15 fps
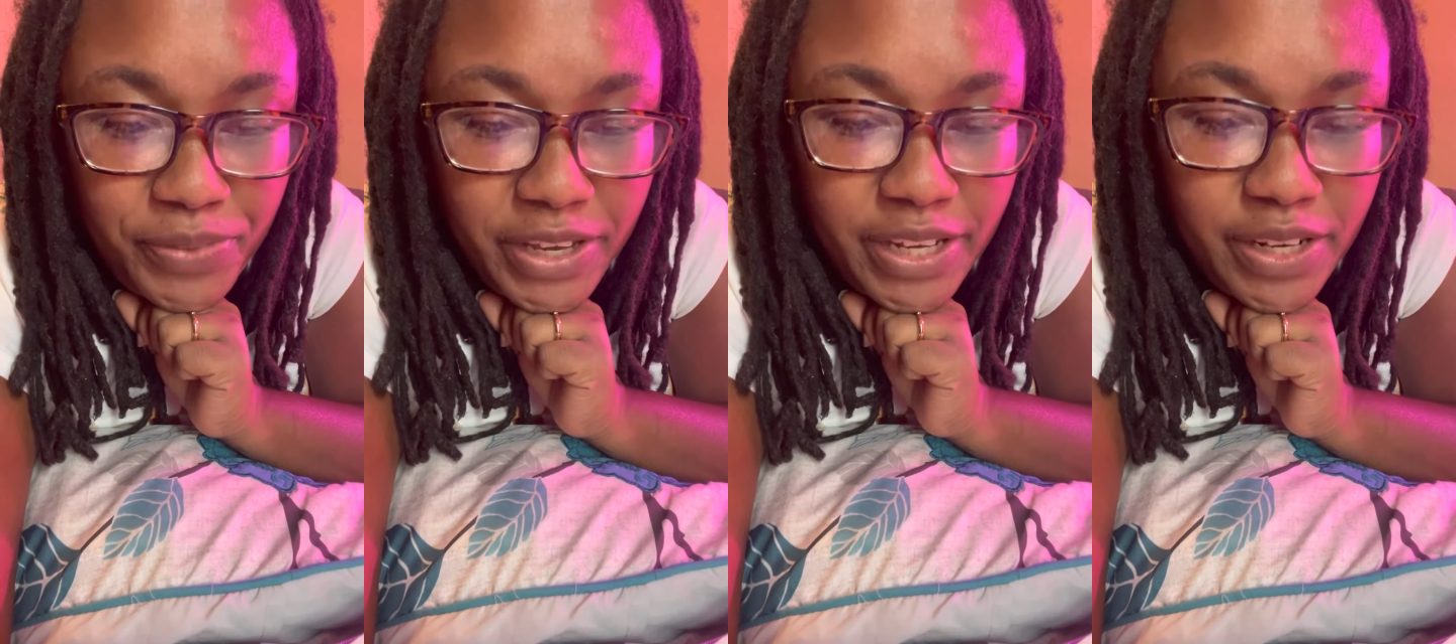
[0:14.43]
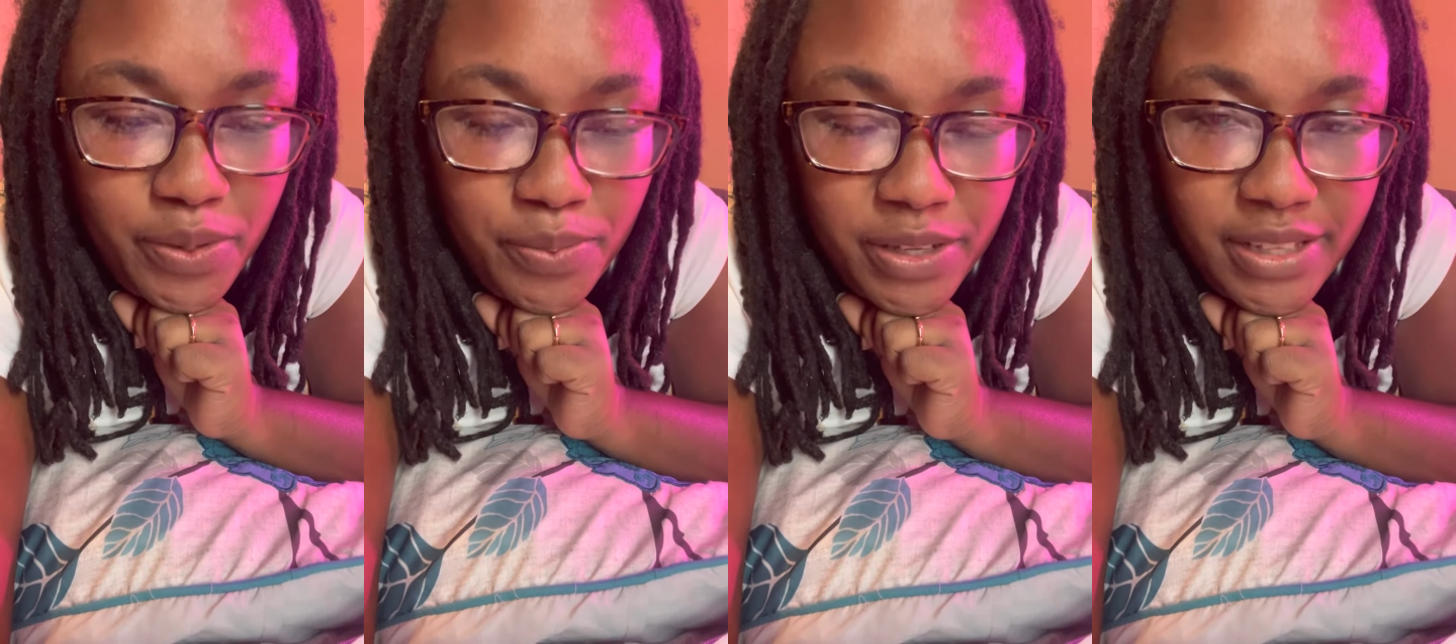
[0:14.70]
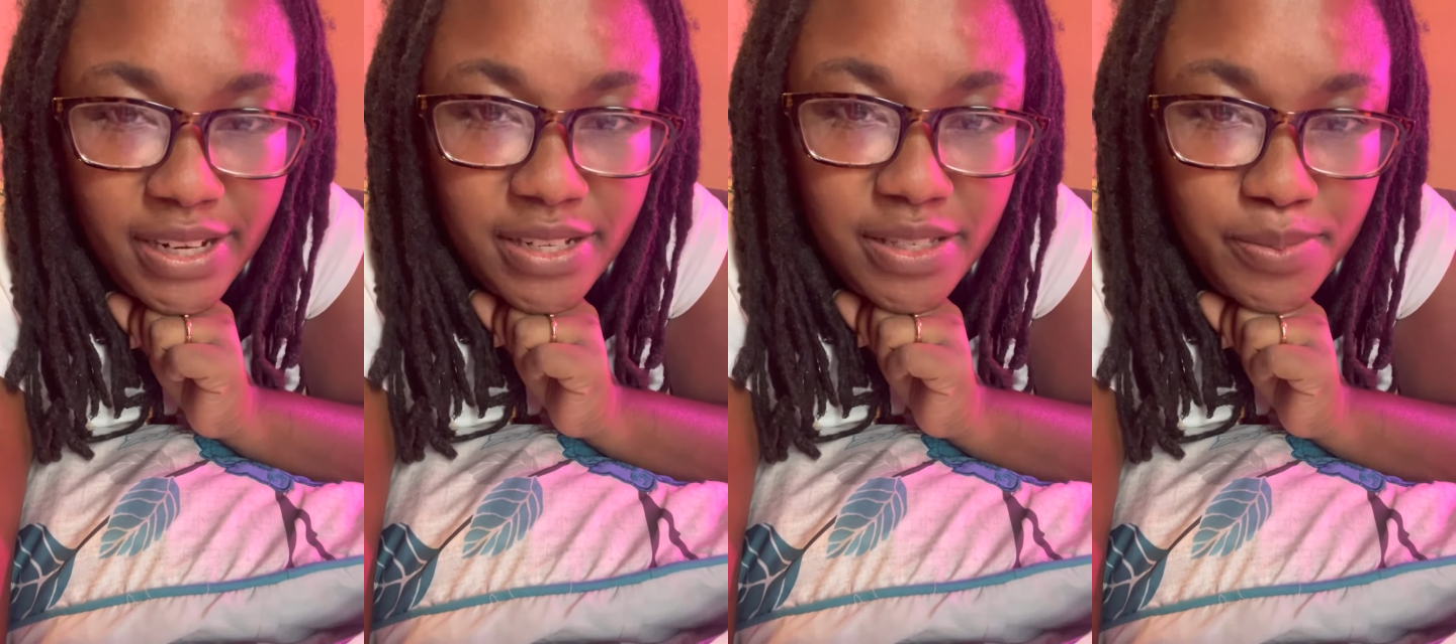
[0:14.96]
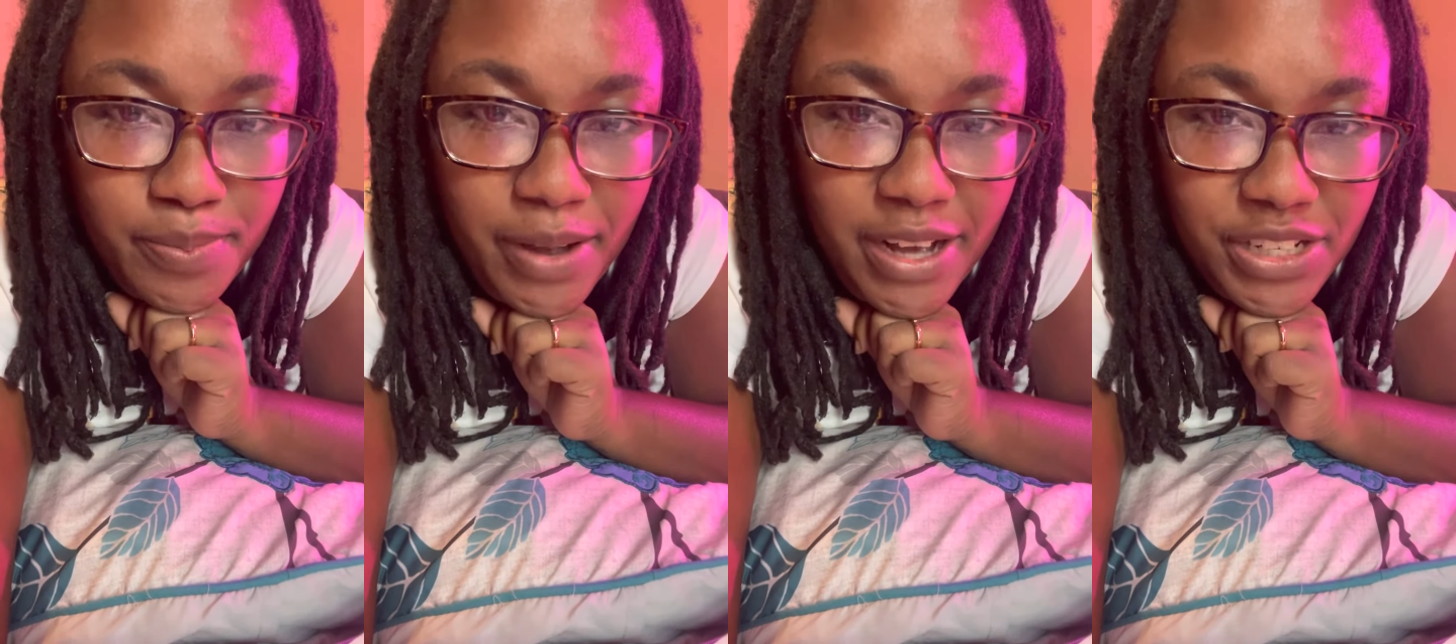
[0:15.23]
anyone that
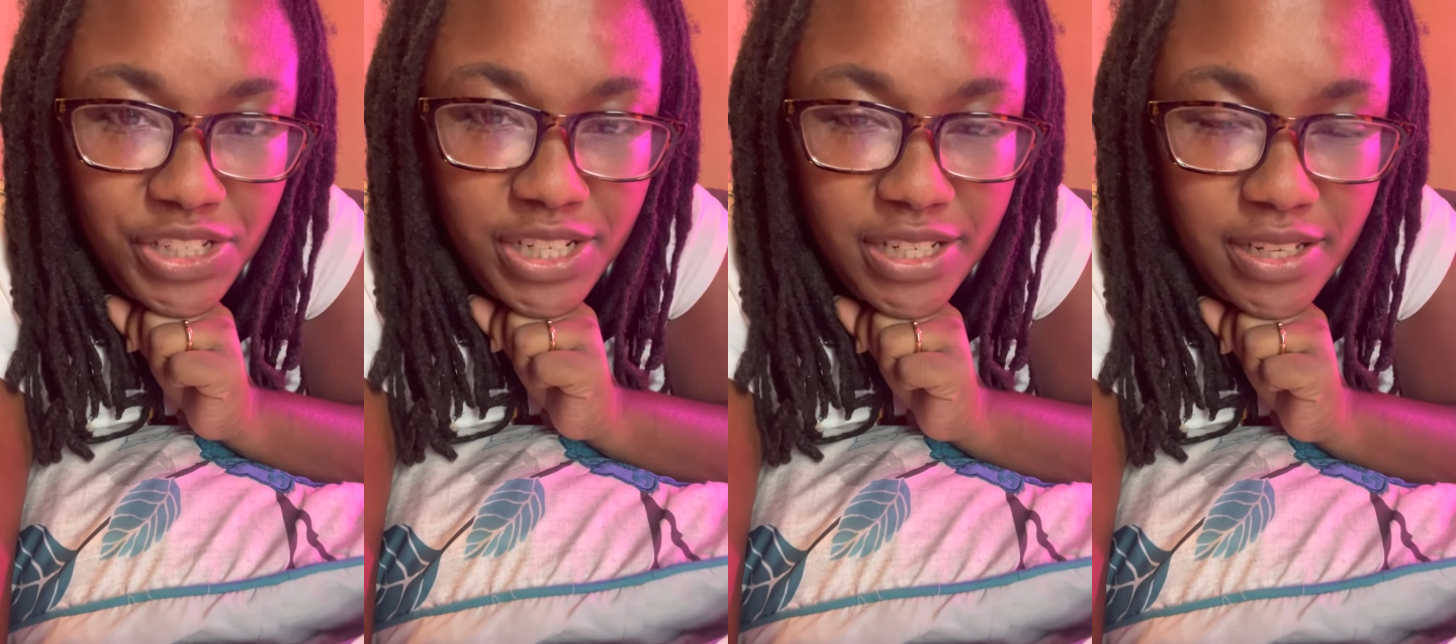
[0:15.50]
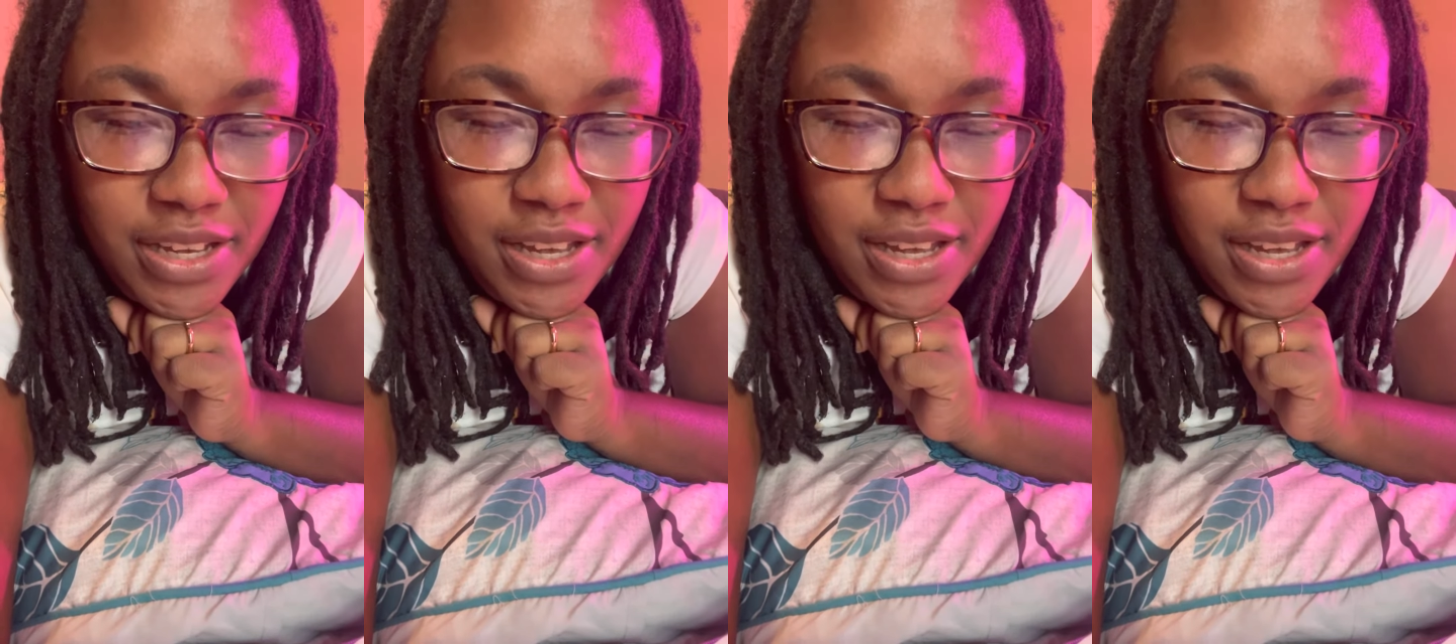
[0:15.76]
is watching,